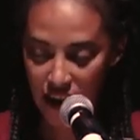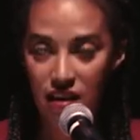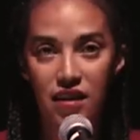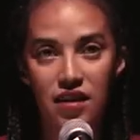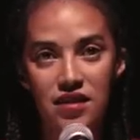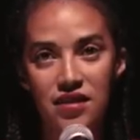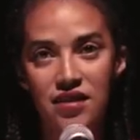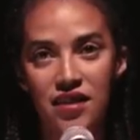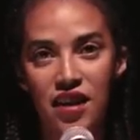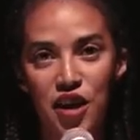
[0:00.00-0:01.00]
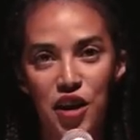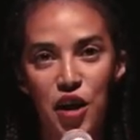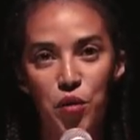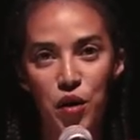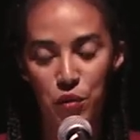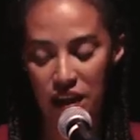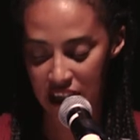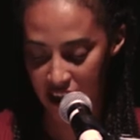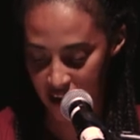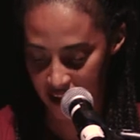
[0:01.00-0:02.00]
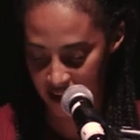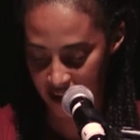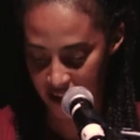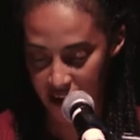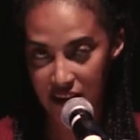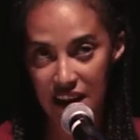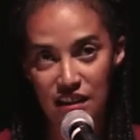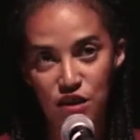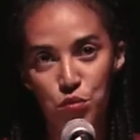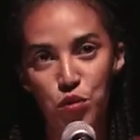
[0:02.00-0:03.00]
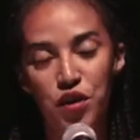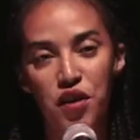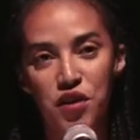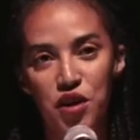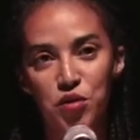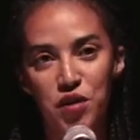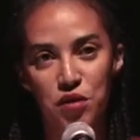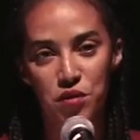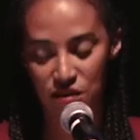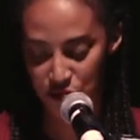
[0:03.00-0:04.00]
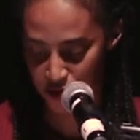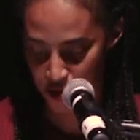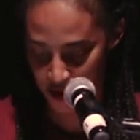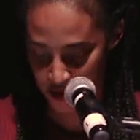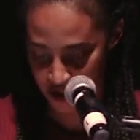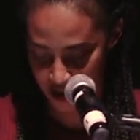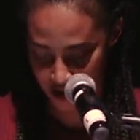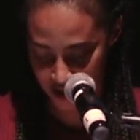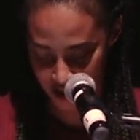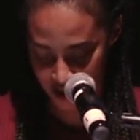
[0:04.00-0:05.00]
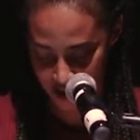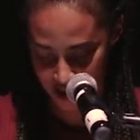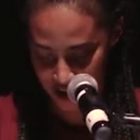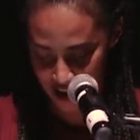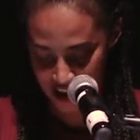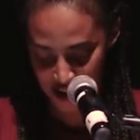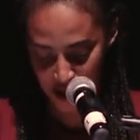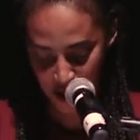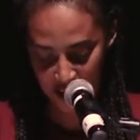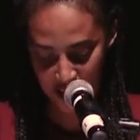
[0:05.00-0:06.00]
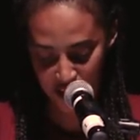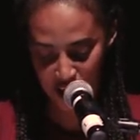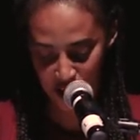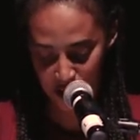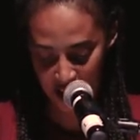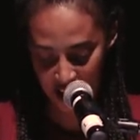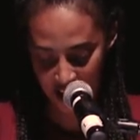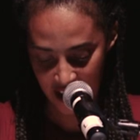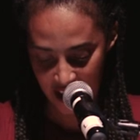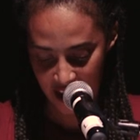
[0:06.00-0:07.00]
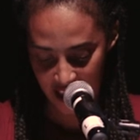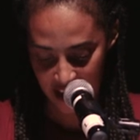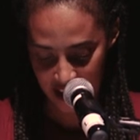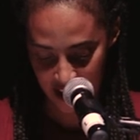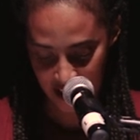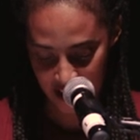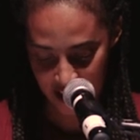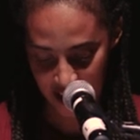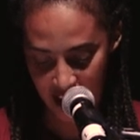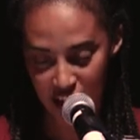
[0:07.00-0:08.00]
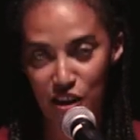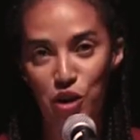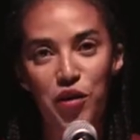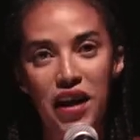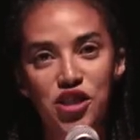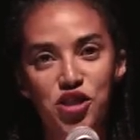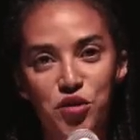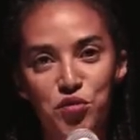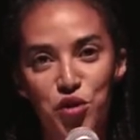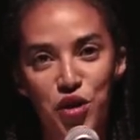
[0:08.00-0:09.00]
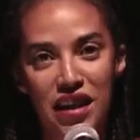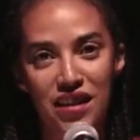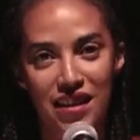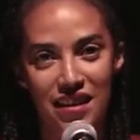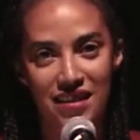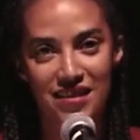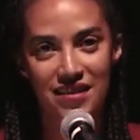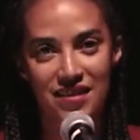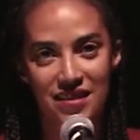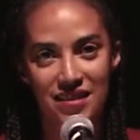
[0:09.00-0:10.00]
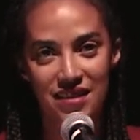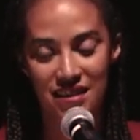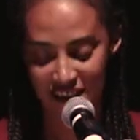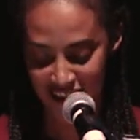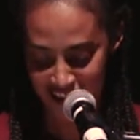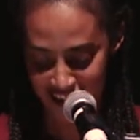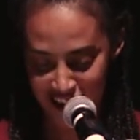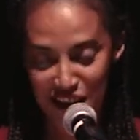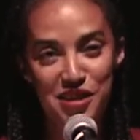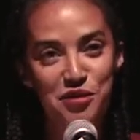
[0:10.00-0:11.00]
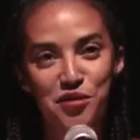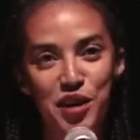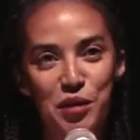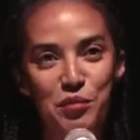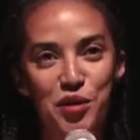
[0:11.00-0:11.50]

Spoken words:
the hurt go away. That's what theory was for. I saw in theory then a location for healing. This is a very